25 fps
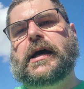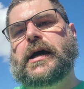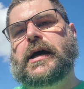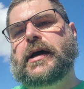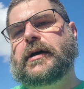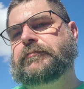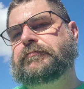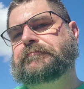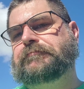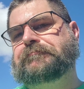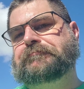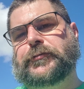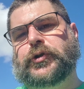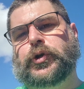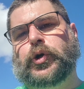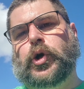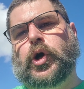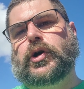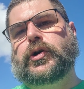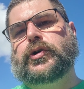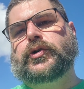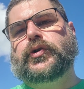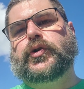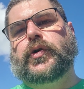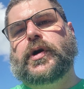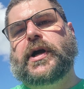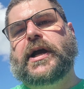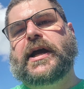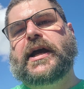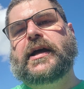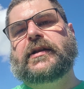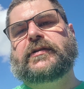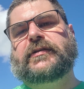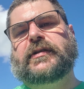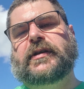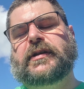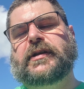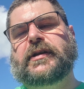You heard
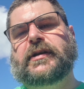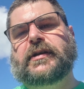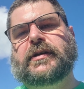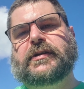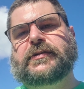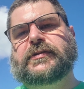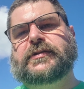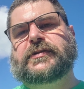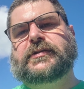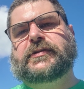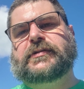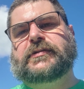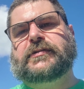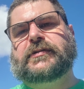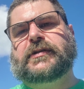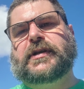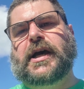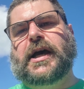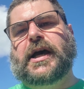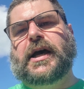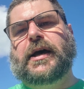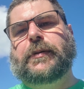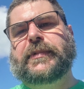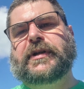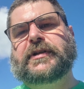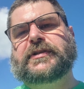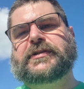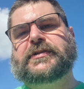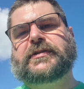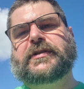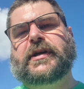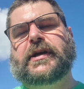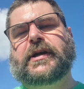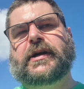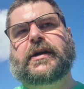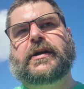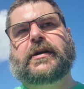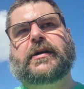Grant and his comments
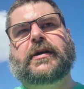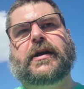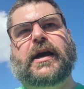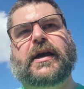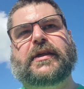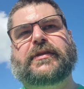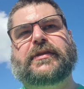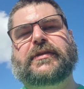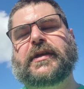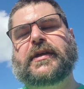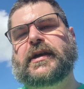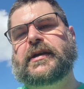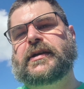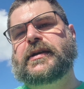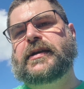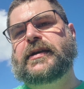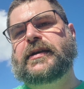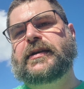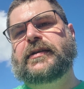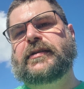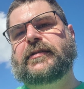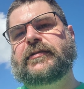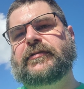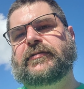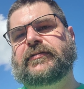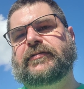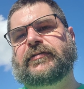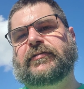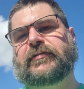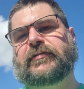there. I think he's